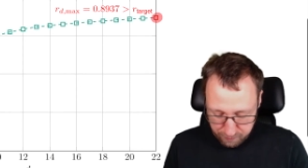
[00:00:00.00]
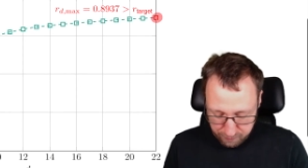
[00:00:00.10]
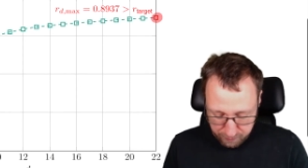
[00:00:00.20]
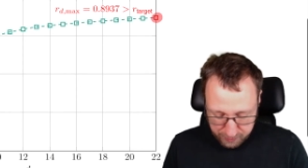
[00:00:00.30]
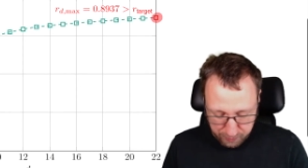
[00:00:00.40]

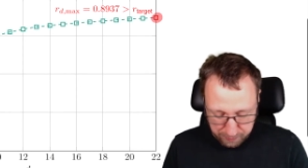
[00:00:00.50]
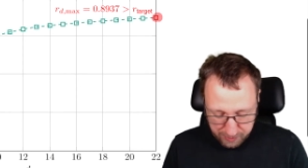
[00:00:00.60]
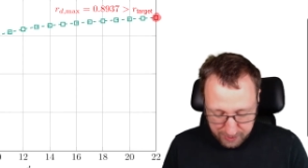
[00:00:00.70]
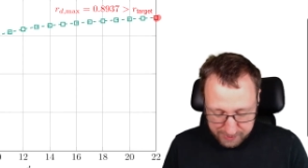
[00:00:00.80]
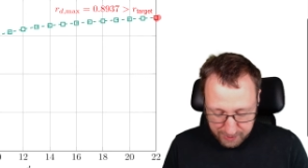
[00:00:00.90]
sweep
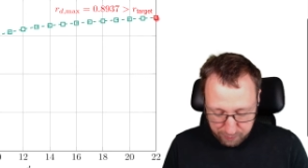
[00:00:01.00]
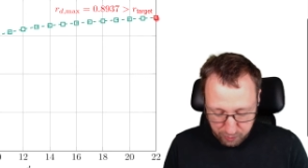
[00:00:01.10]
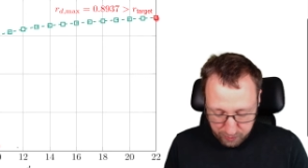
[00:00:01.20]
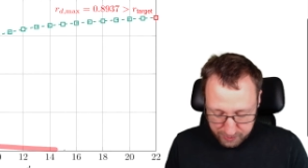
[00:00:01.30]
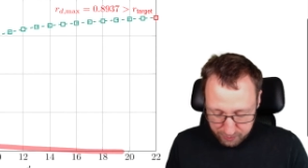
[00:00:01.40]
DC
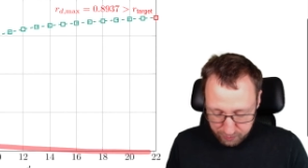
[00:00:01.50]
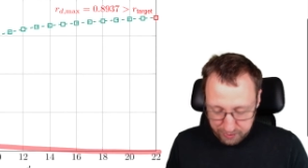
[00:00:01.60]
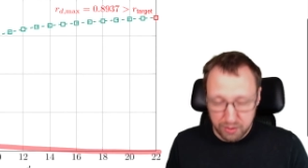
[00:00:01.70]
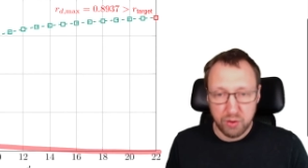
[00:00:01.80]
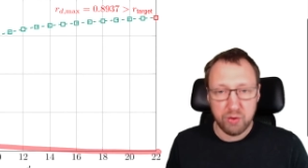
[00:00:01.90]
between 0 and
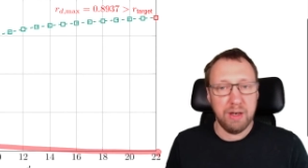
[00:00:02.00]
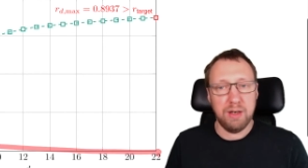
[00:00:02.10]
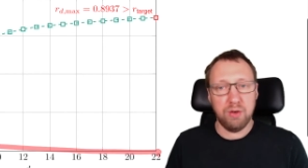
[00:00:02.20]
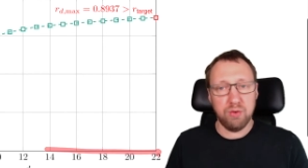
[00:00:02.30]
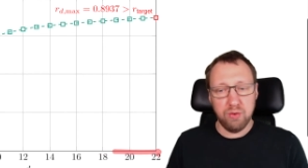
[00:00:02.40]

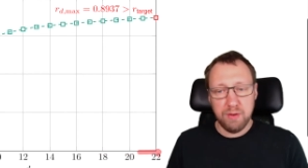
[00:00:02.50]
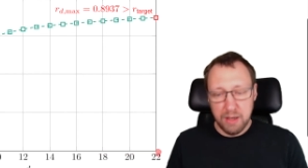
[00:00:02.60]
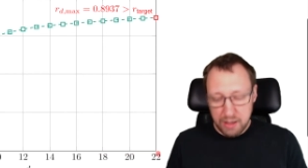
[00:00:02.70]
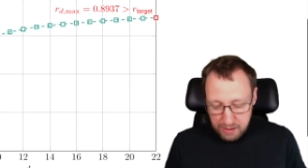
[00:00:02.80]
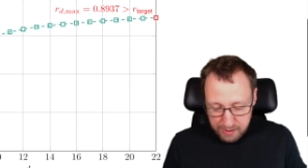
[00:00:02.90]
22.
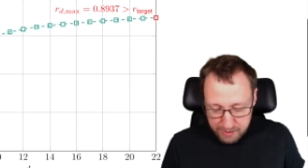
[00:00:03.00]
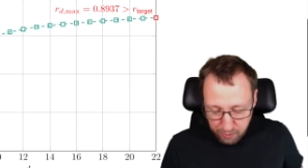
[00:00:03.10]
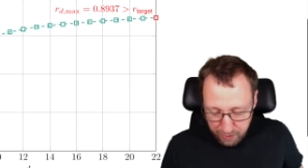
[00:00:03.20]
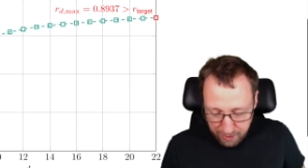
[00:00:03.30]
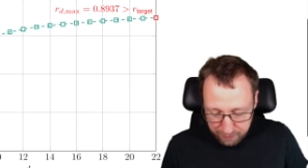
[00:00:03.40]
So
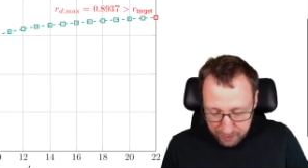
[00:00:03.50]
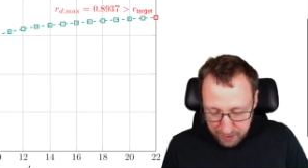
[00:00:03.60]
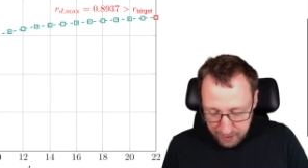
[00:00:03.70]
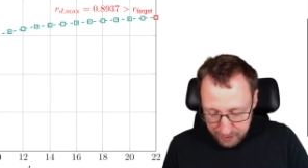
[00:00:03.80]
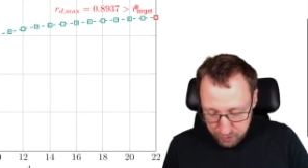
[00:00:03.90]
we have a
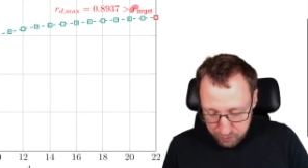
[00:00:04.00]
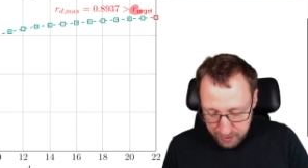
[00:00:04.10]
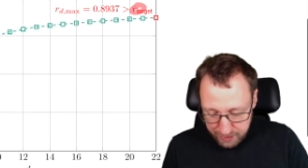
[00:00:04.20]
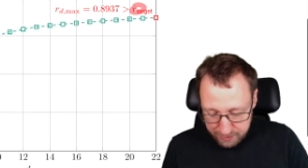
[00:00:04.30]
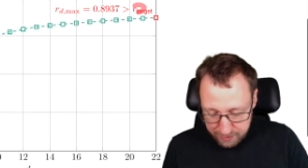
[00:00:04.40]
target
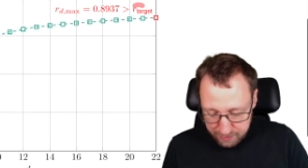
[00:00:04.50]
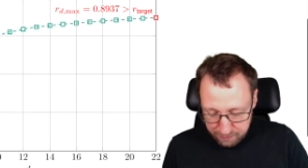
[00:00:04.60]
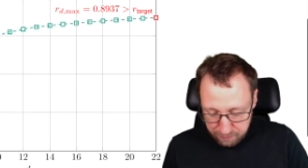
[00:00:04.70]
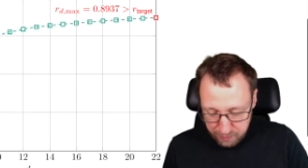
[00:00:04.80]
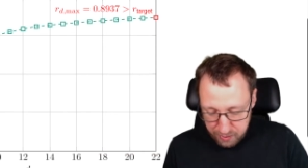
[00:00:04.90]
rate
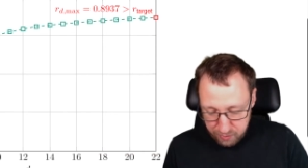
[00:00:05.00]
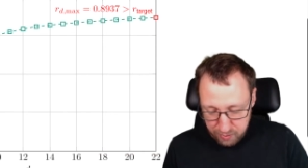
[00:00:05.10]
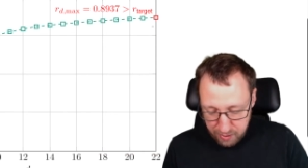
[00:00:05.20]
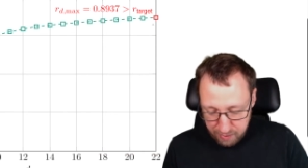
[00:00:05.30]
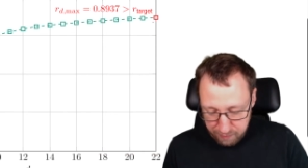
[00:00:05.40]

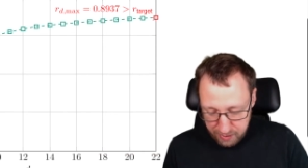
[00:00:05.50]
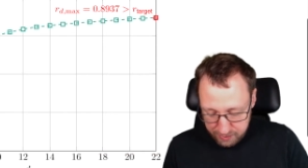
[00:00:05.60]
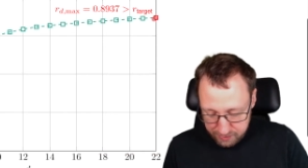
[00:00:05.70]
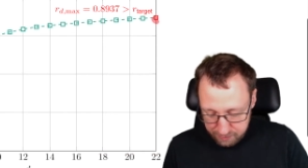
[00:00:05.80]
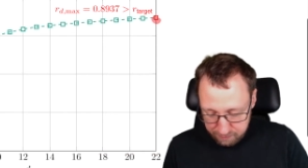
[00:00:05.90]
that
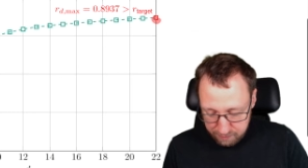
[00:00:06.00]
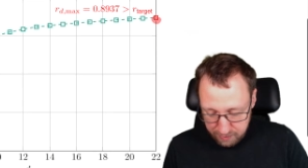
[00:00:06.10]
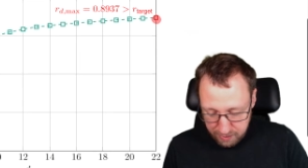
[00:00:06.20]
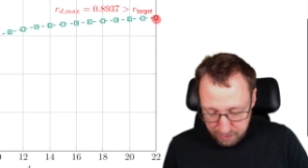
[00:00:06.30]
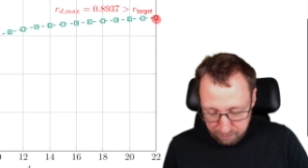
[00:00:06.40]
is
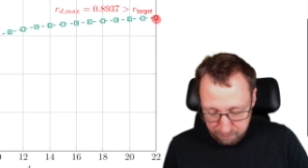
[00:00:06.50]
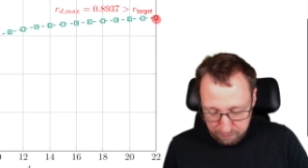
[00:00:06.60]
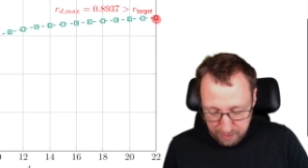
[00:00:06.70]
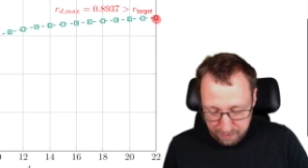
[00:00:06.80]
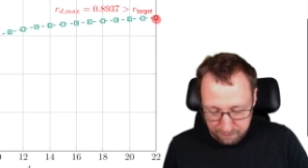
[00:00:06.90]

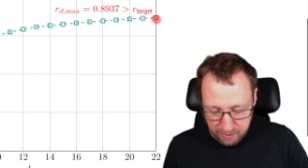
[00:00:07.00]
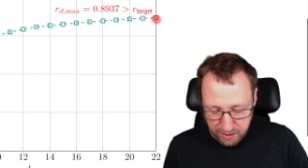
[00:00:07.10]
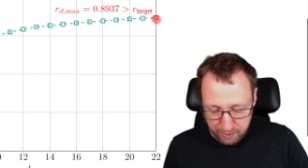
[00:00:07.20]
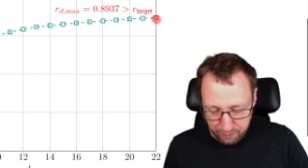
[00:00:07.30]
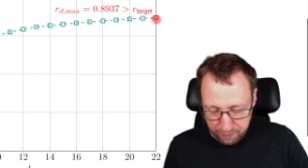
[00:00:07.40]

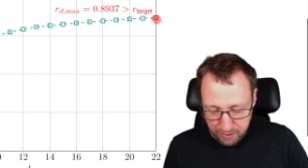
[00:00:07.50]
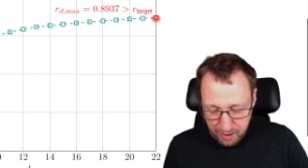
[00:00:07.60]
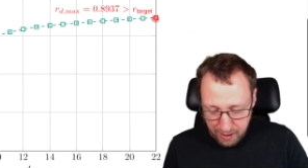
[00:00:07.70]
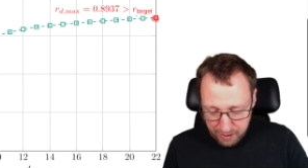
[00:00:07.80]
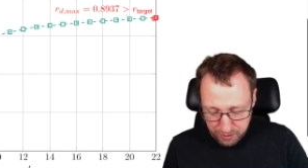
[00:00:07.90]
kind of
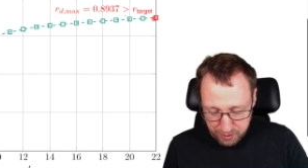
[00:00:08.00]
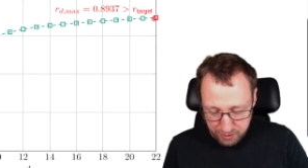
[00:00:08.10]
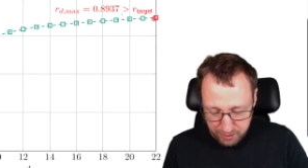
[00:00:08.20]
large,